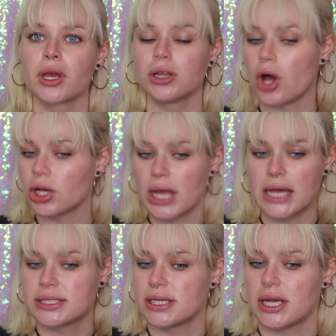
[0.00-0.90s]

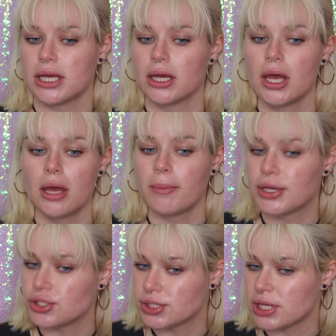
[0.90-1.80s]
long-lasting,
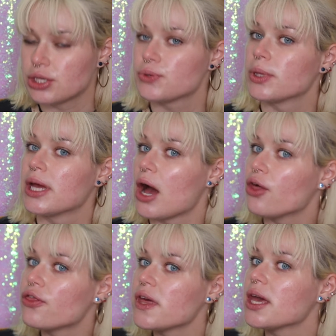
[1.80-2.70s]
makes your skin look really
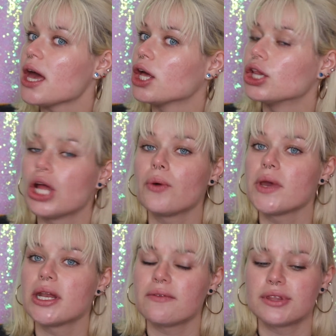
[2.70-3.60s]
healthy and
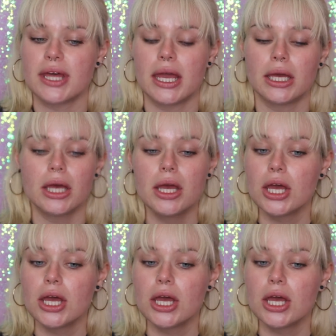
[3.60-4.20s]
glowy and everything.